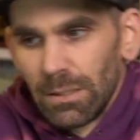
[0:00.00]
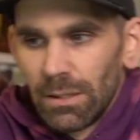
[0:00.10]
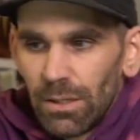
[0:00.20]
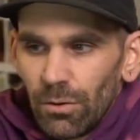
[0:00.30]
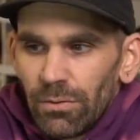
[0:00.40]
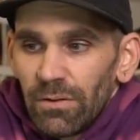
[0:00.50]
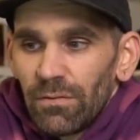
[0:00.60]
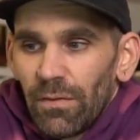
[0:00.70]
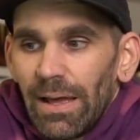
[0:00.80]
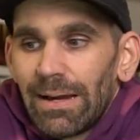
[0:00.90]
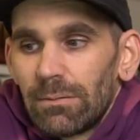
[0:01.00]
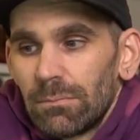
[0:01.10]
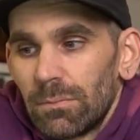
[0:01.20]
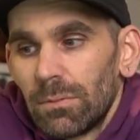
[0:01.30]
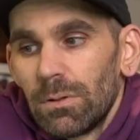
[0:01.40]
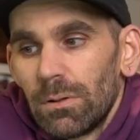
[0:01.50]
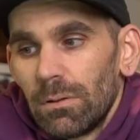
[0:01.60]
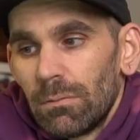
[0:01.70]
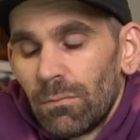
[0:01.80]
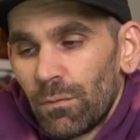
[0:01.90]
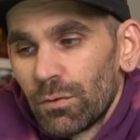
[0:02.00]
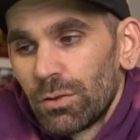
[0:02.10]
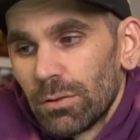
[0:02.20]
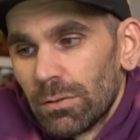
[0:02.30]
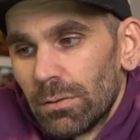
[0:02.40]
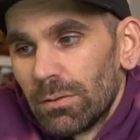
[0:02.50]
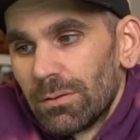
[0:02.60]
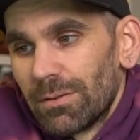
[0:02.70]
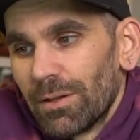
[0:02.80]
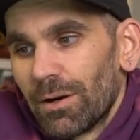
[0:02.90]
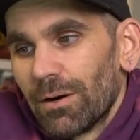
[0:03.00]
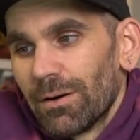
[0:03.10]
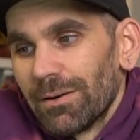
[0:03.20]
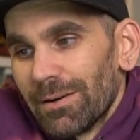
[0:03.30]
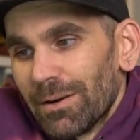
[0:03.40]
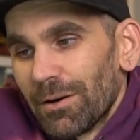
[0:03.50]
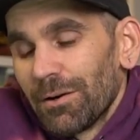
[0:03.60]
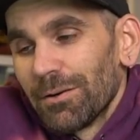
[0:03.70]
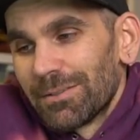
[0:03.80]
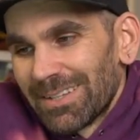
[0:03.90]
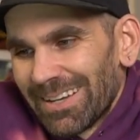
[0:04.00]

The Earth is flat, for sure. The Earth,